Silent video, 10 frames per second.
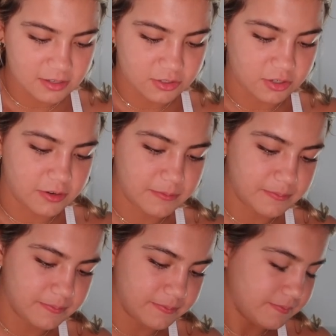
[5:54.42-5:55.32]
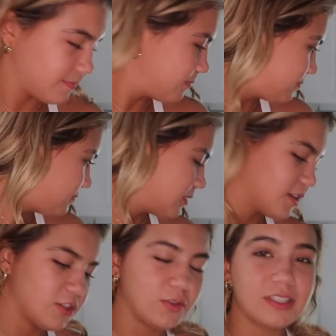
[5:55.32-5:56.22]
Sure.
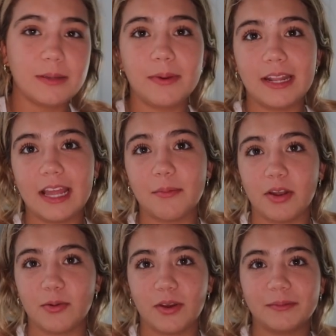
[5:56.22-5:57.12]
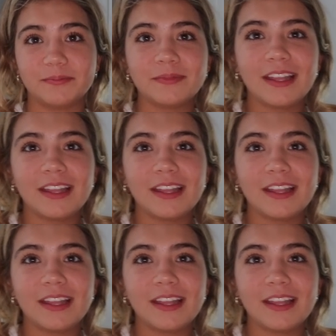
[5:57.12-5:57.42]
So it's the banana bread one.